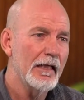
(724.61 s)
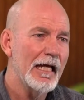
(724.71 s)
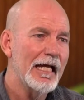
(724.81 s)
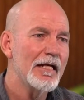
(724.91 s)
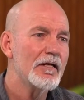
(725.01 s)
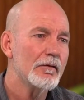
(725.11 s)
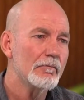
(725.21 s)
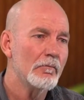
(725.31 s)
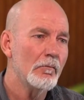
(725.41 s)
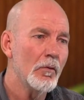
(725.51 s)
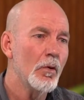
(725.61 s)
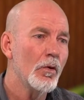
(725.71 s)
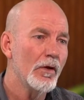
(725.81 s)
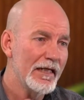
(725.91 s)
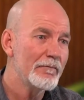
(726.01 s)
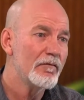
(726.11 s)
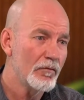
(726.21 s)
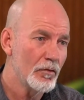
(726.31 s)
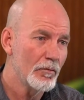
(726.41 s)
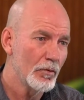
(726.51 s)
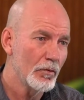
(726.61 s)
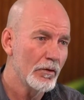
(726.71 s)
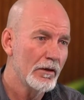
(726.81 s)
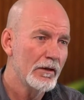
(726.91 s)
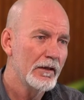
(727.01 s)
and more informal,